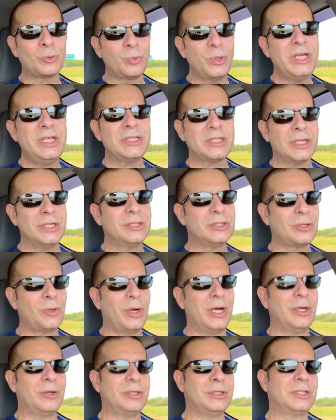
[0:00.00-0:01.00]
recent
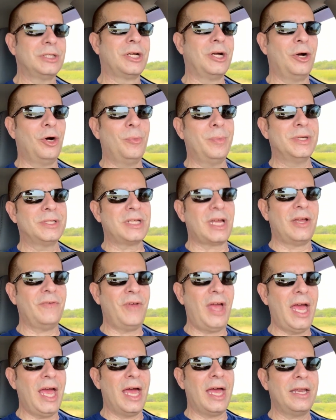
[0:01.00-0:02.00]
Toyota Tacomas I've
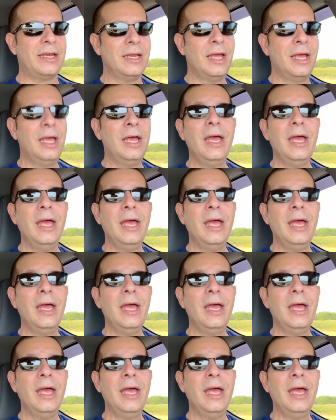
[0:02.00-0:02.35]
had.